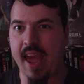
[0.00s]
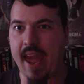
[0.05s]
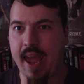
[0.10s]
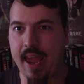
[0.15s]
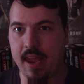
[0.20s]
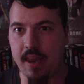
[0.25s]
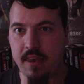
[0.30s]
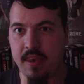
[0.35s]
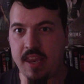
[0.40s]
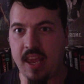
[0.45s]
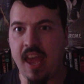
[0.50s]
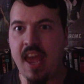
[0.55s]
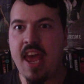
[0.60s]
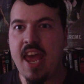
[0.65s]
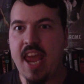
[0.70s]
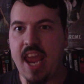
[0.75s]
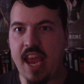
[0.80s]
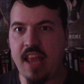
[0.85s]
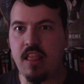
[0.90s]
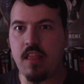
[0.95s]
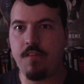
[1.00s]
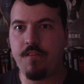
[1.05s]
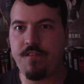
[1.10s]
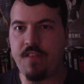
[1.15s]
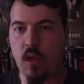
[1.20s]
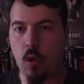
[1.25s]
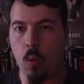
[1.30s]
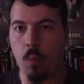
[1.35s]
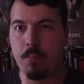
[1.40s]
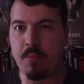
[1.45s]
and in the
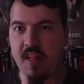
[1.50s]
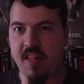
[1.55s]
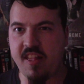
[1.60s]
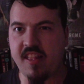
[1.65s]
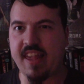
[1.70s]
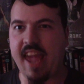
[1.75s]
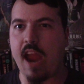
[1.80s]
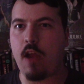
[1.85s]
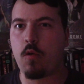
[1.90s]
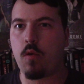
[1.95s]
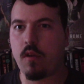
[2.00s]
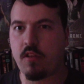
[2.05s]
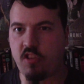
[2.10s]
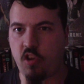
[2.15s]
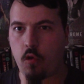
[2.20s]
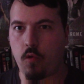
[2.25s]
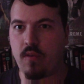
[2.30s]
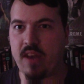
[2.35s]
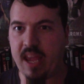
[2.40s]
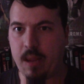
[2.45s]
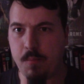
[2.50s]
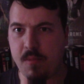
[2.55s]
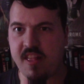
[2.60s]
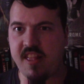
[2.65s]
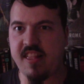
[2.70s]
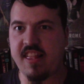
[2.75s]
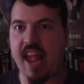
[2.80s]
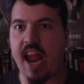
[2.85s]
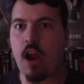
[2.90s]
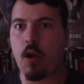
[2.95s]
film, this character named
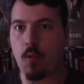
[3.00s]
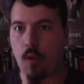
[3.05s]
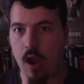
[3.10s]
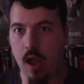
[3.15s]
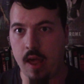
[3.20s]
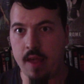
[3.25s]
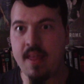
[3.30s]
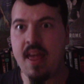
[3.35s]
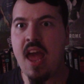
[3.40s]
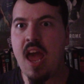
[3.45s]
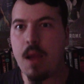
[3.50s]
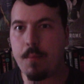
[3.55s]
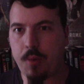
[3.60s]
Sarah,